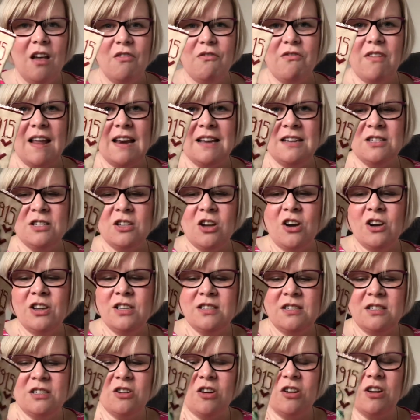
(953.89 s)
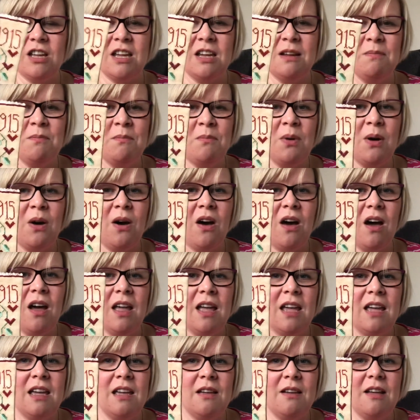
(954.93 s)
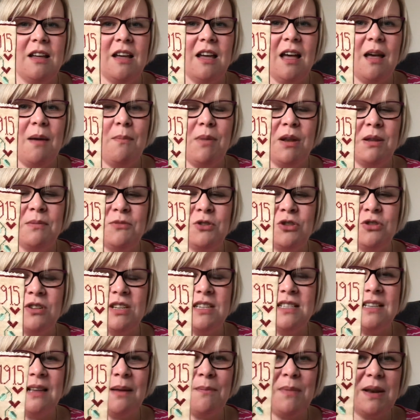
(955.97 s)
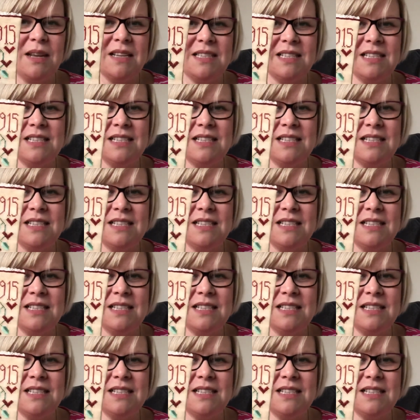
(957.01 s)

Valentine's stocking by Plum Street Samplers.